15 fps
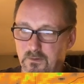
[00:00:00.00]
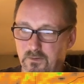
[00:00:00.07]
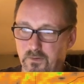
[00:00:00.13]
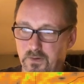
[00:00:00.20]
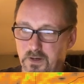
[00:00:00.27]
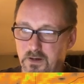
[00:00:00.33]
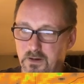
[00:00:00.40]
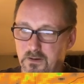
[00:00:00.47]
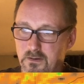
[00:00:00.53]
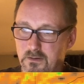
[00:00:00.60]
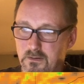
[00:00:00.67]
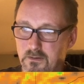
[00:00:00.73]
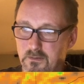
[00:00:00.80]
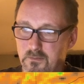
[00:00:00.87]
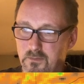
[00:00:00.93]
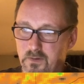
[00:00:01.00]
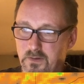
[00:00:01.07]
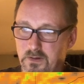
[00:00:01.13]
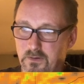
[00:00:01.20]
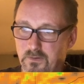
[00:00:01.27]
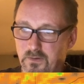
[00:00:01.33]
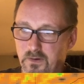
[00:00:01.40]
So here,
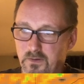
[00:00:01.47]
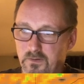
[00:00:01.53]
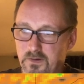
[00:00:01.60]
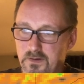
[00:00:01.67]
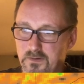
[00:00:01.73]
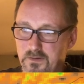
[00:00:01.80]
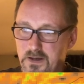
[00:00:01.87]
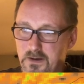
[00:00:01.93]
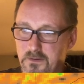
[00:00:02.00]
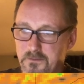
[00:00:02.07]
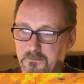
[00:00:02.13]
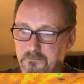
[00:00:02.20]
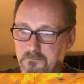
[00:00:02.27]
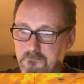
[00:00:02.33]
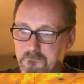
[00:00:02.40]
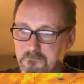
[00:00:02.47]
moving those vertices down,